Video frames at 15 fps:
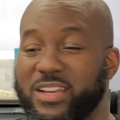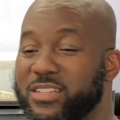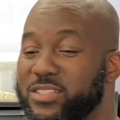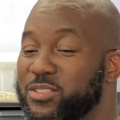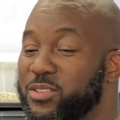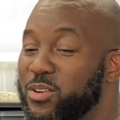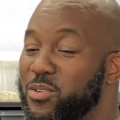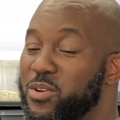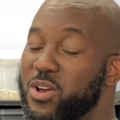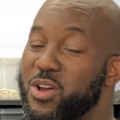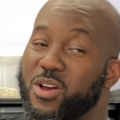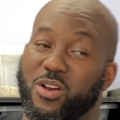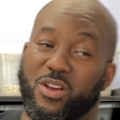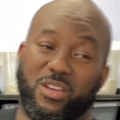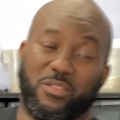So
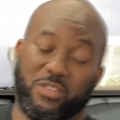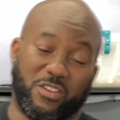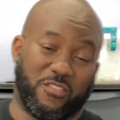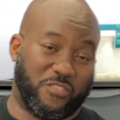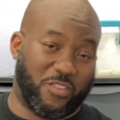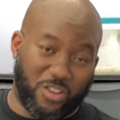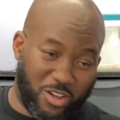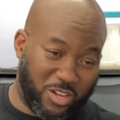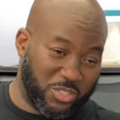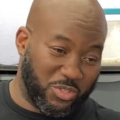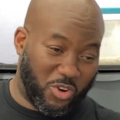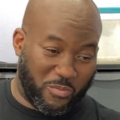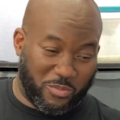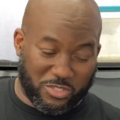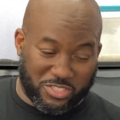looking for all
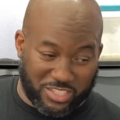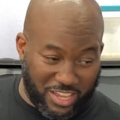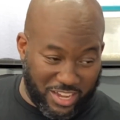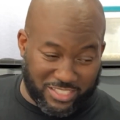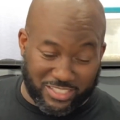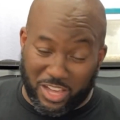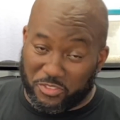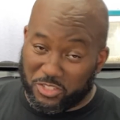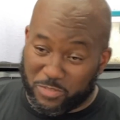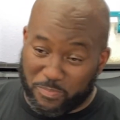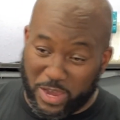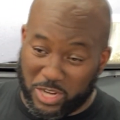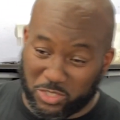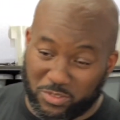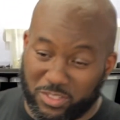normal snakes, nothing
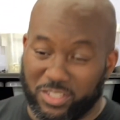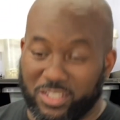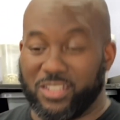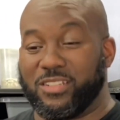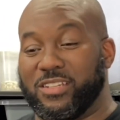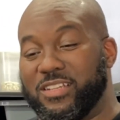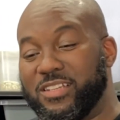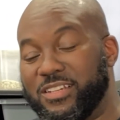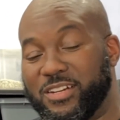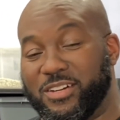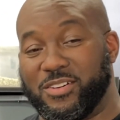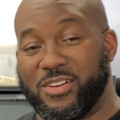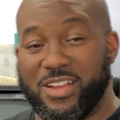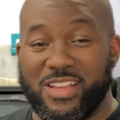special looking, you know,